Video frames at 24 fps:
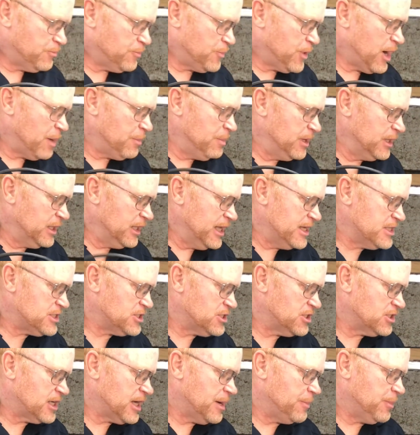probably less
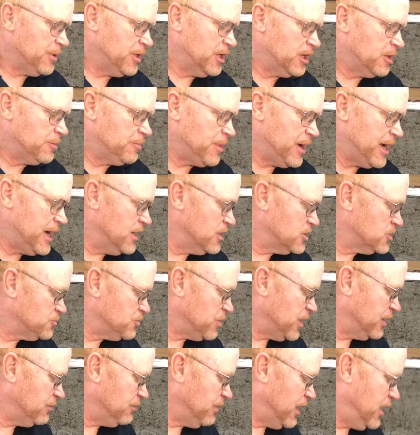than a couple hundred pounds,
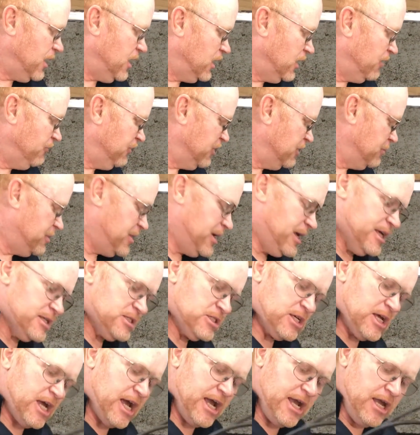probably about 150
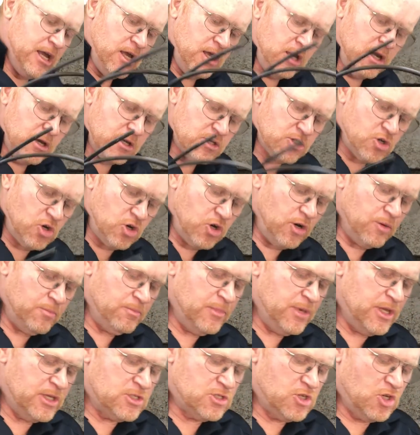psi
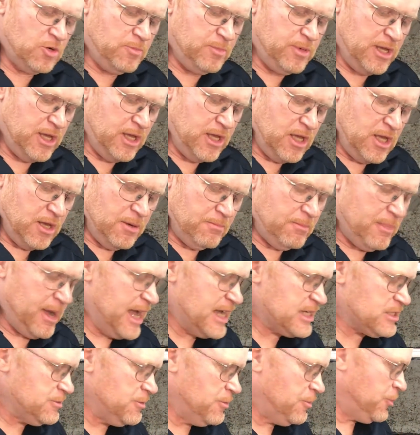is going to be
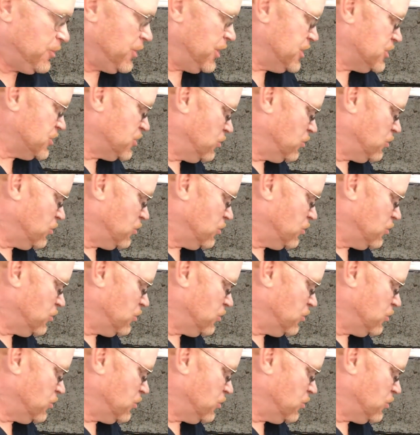maximum pressure,